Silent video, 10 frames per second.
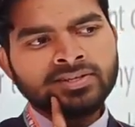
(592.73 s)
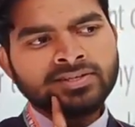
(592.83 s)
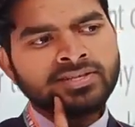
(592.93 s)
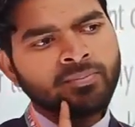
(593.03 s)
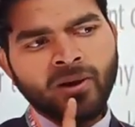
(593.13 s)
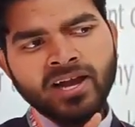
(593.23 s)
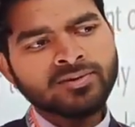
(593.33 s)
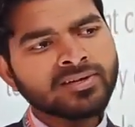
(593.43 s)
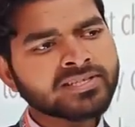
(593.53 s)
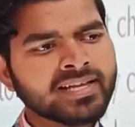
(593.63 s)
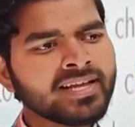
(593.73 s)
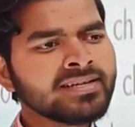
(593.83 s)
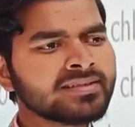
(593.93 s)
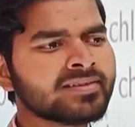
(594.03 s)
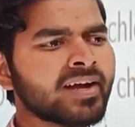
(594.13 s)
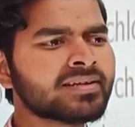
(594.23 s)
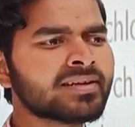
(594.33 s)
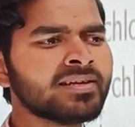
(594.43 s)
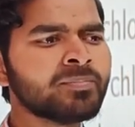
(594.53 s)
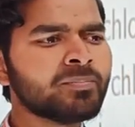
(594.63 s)
sir, why you are saying that
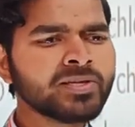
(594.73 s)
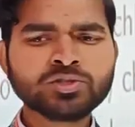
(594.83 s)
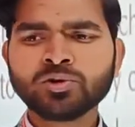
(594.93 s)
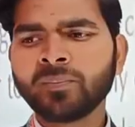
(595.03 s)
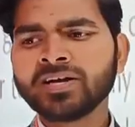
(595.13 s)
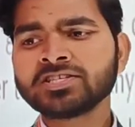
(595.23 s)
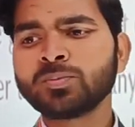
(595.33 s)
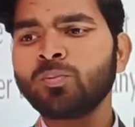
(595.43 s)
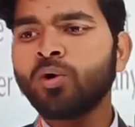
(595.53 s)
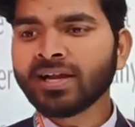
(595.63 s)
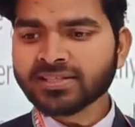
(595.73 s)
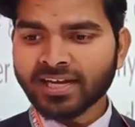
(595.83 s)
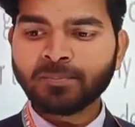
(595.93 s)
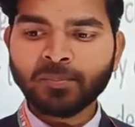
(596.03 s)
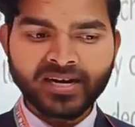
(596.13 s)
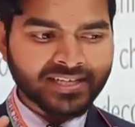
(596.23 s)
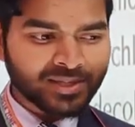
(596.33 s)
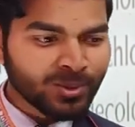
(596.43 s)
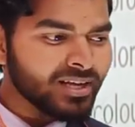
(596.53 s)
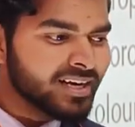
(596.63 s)
we must boil that
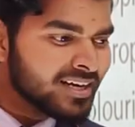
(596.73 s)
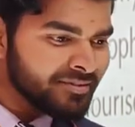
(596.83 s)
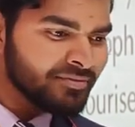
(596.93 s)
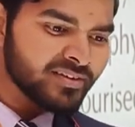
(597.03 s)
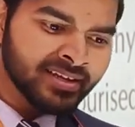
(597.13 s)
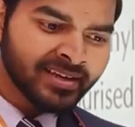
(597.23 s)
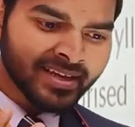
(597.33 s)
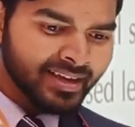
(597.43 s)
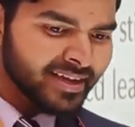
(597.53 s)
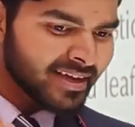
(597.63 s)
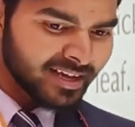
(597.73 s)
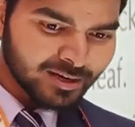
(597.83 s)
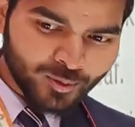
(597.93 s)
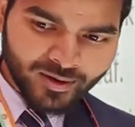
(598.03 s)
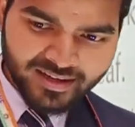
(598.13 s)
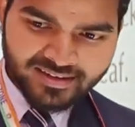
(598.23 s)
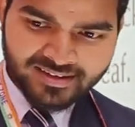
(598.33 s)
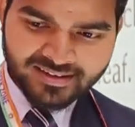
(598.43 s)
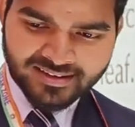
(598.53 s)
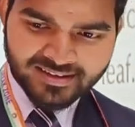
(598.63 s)
particular leaf in a alcohol?
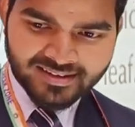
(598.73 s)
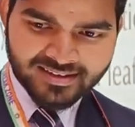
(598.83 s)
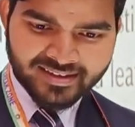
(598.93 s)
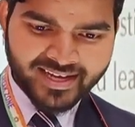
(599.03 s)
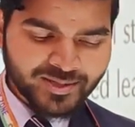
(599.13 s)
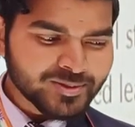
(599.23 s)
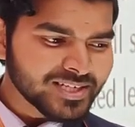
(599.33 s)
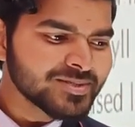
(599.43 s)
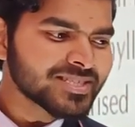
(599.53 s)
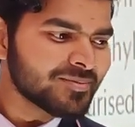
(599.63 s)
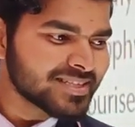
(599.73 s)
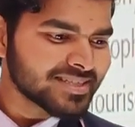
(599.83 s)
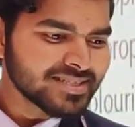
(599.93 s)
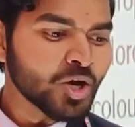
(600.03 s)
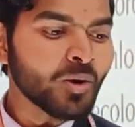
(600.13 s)
Can you tell me some reasons?